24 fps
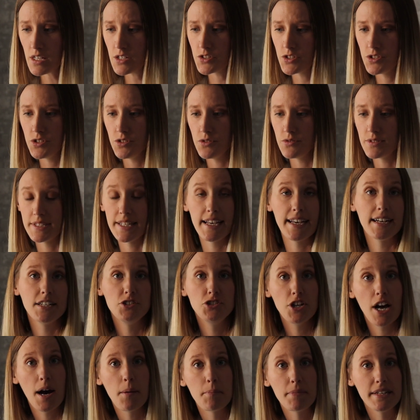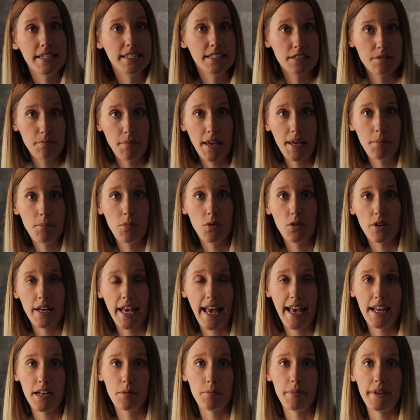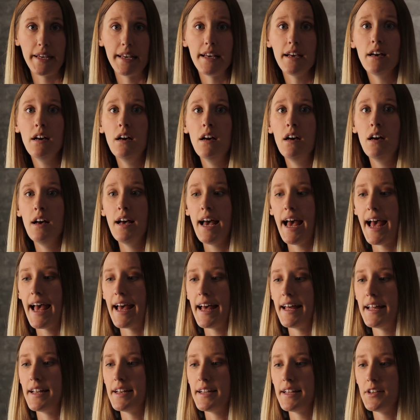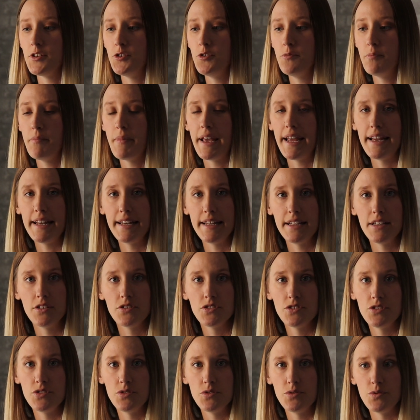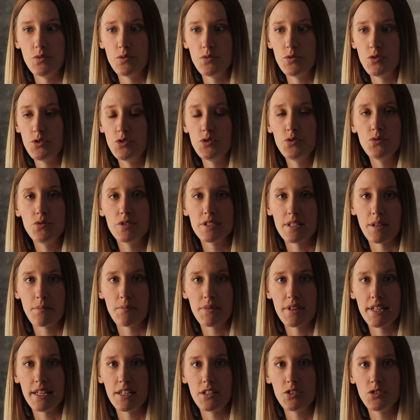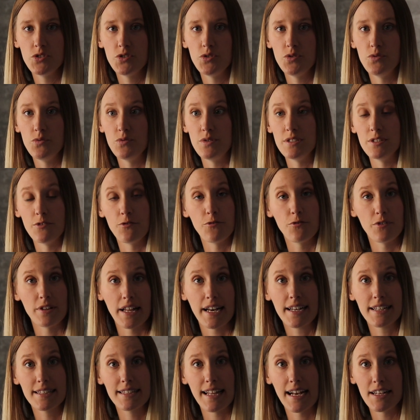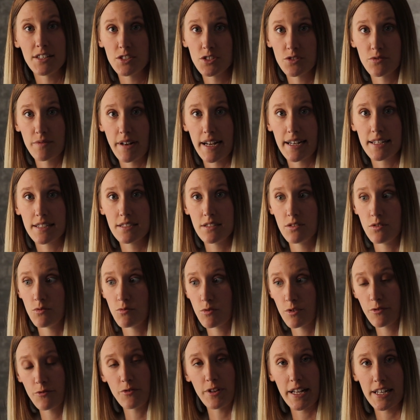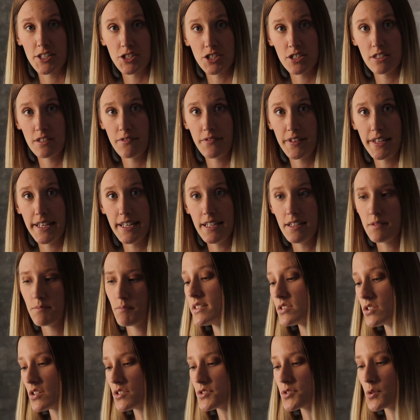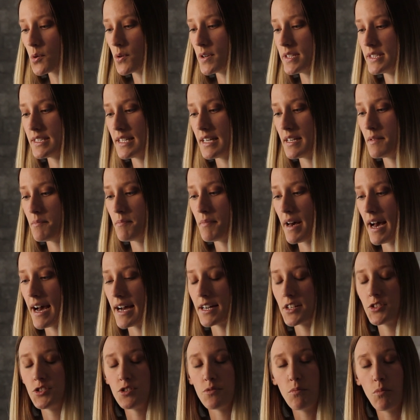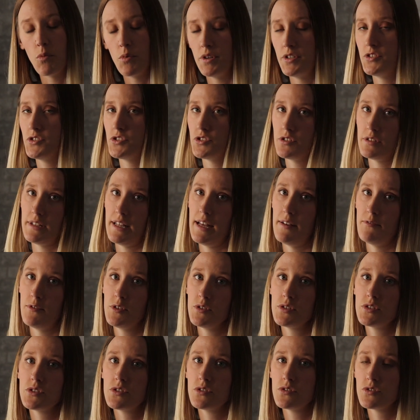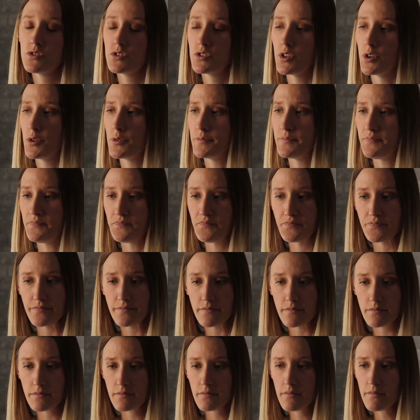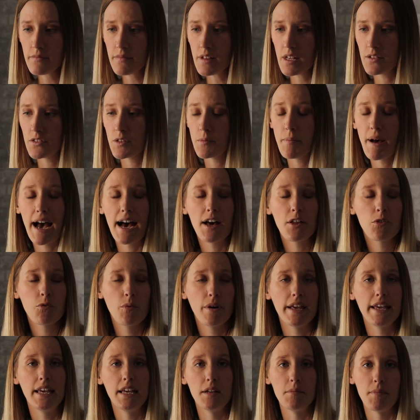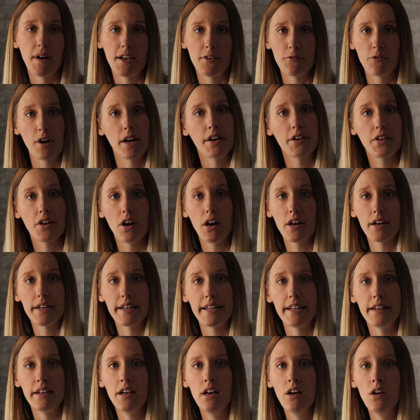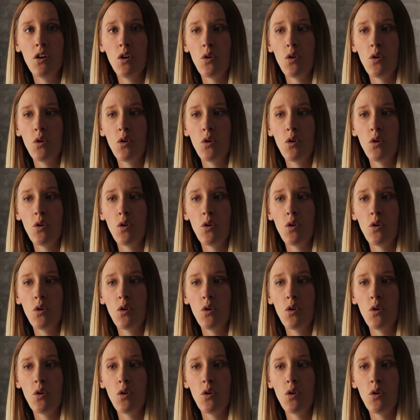to, say, a Japanese maple canopy, and you may need to do something to deflect that direct reflection of heat. It's also going to impact your moisture levels. So the pathway in my front garden